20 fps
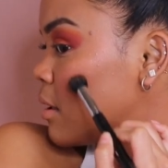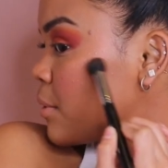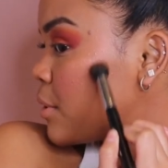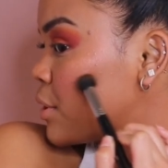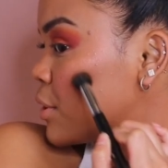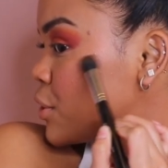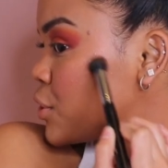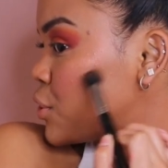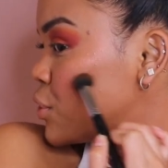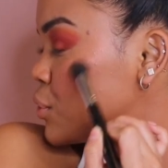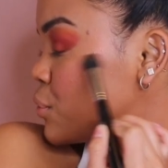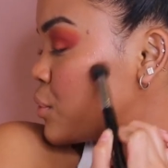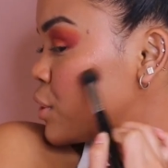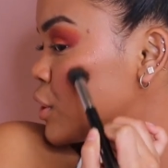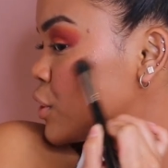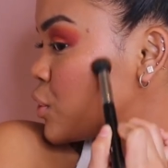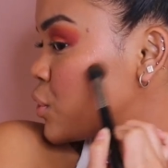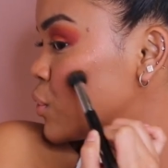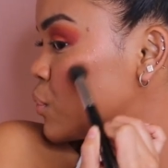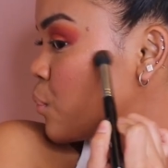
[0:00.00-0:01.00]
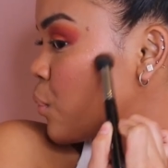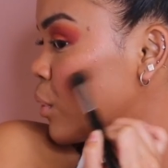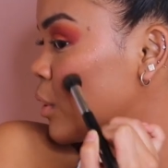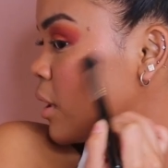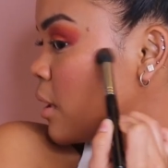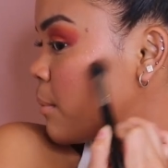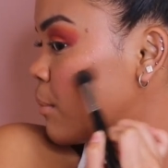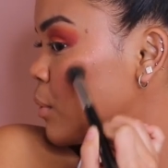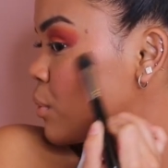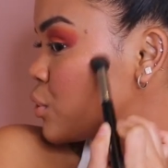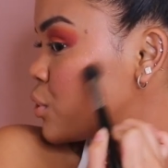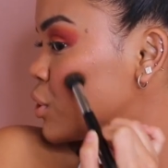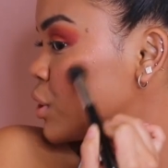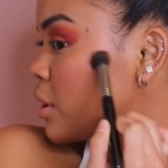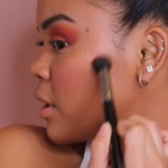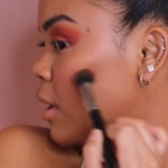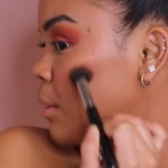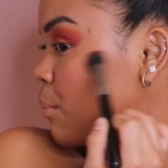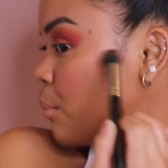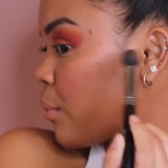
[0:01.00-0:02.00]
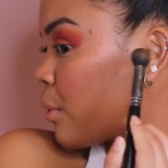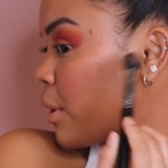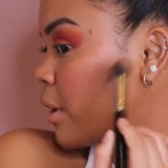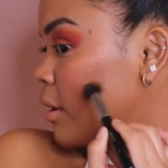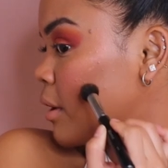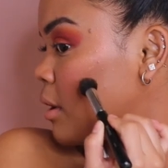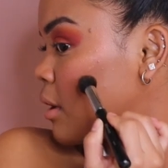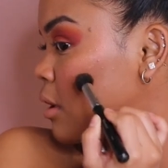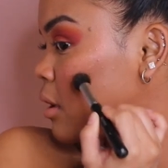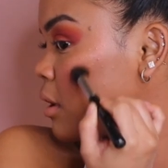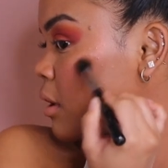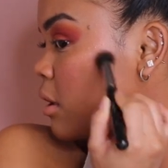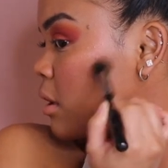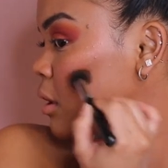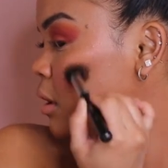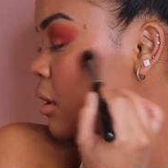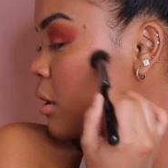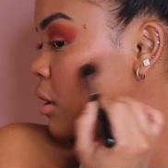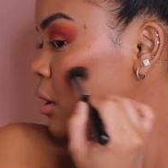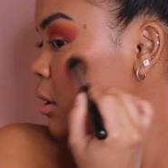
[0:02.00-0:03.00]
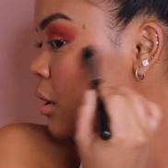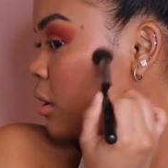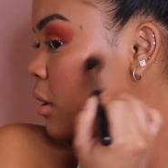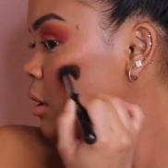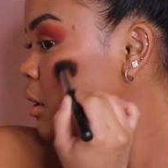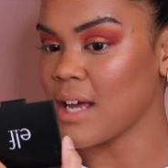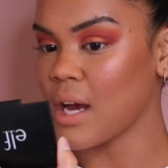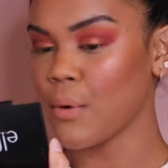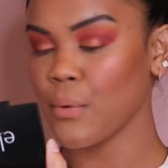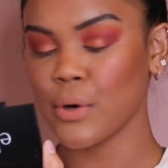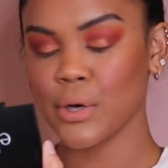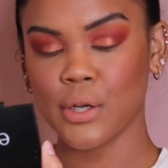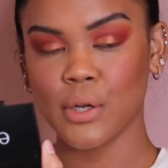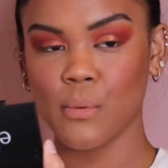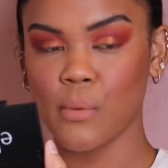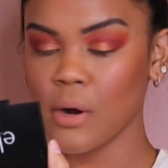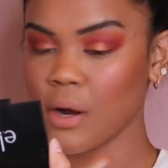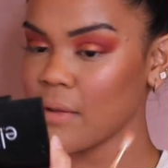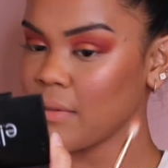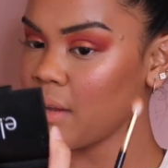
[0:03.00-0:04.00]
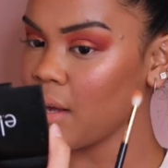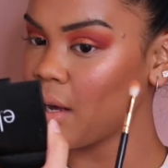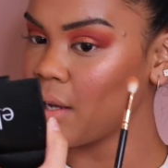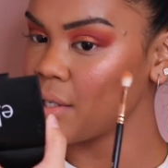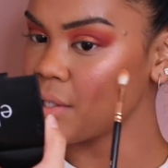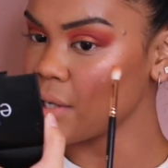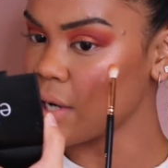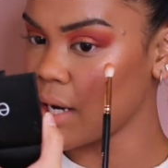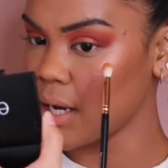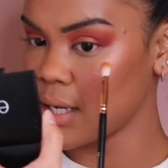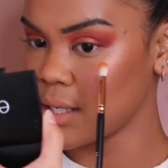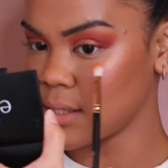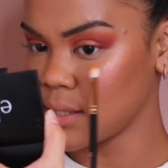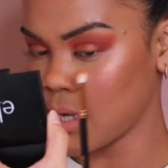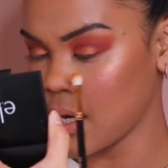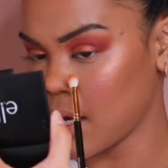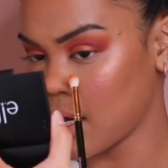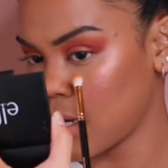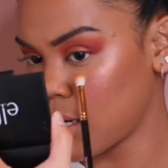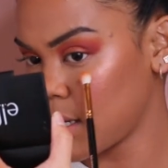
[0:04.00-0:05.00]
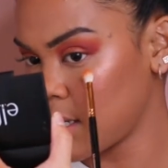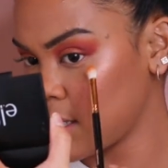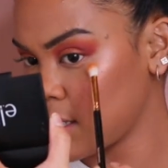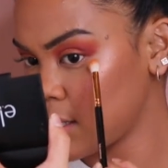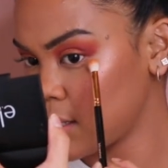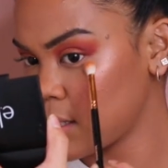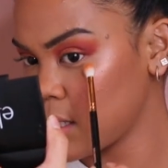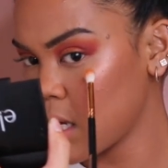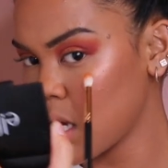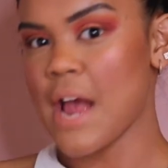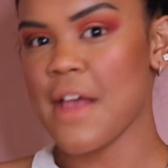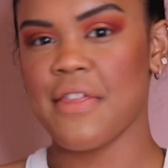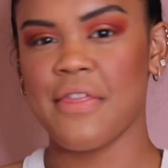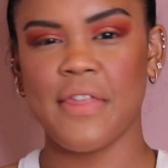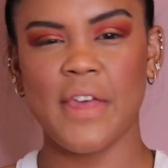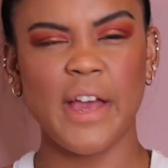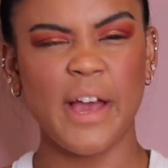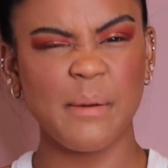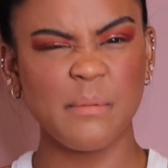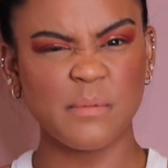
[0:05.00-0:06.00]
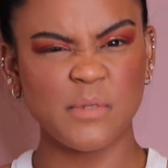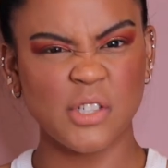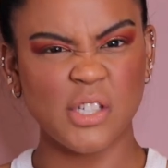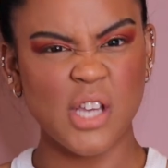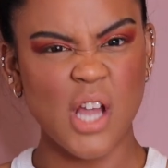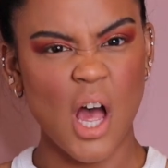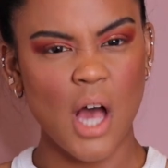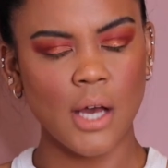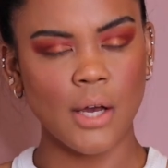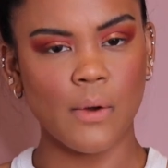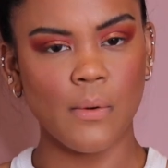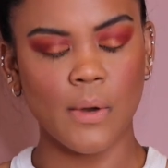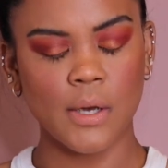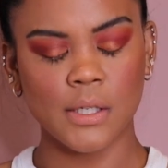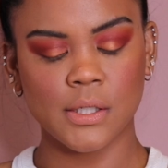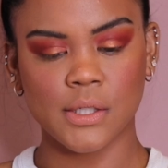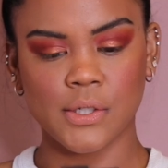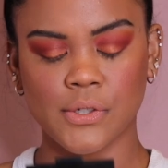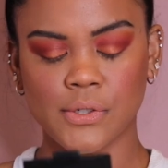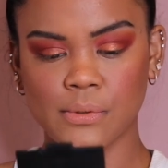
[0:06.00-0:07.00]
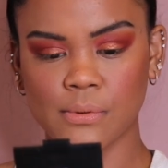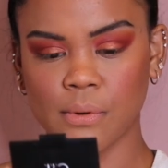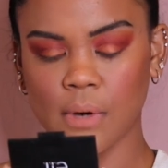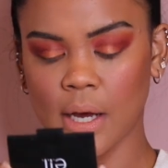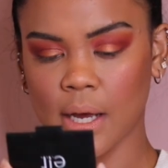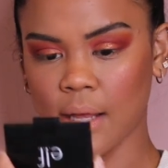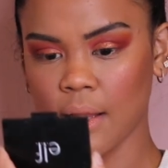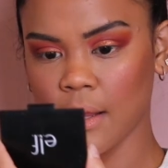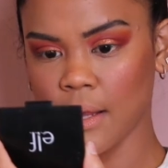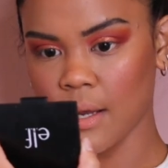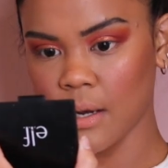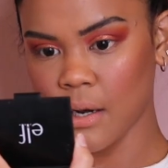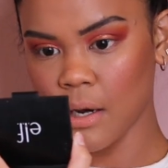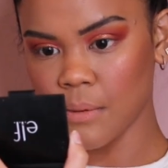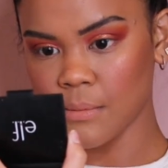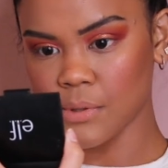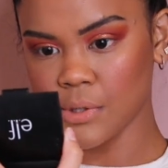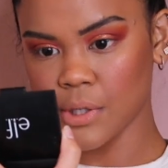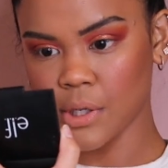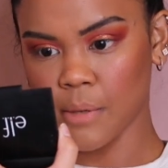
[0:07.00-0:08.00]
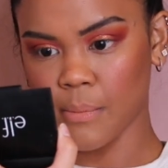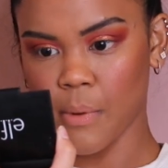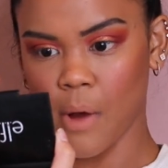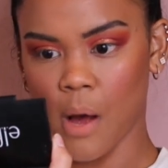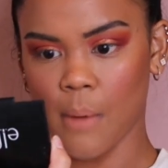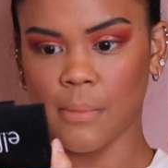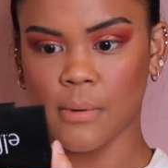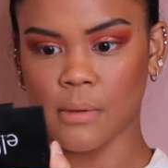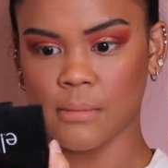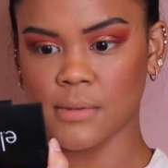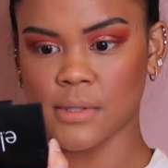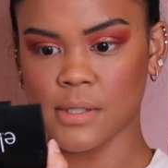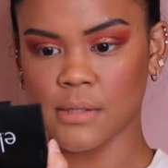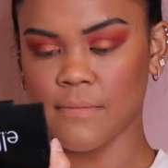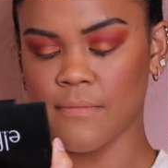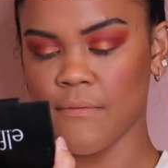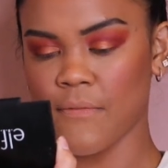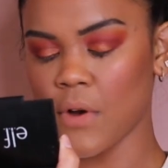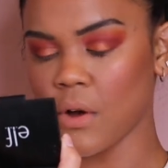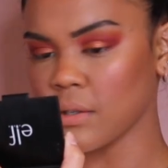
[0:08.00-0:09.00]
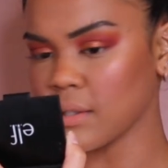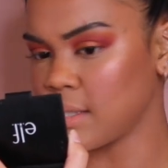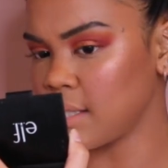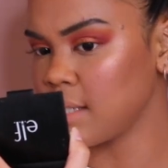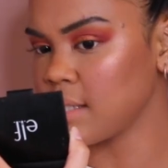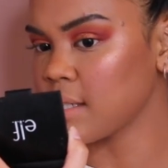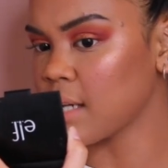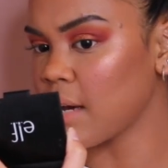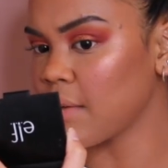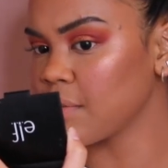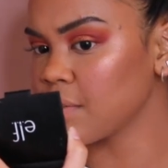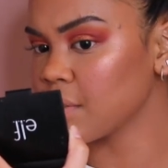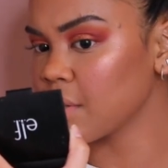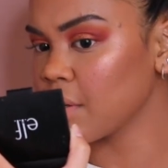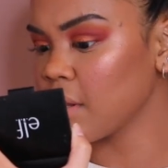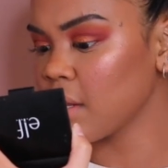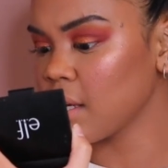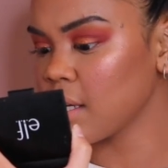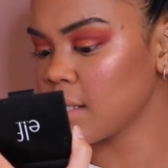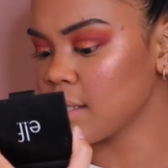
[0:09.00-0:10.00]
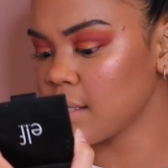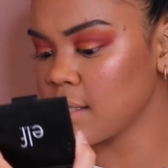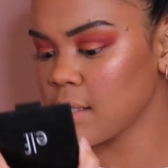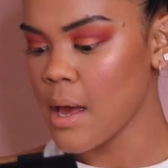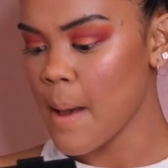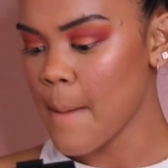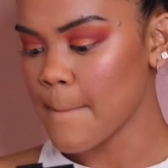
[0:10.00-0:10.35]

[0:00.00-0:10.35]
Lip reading: I'm going to just do that swirling motion upward. Now we're going to work on the under eyes, guys. I think I'm not going to do eyeliner. I'm just going to pop on some falsies after this.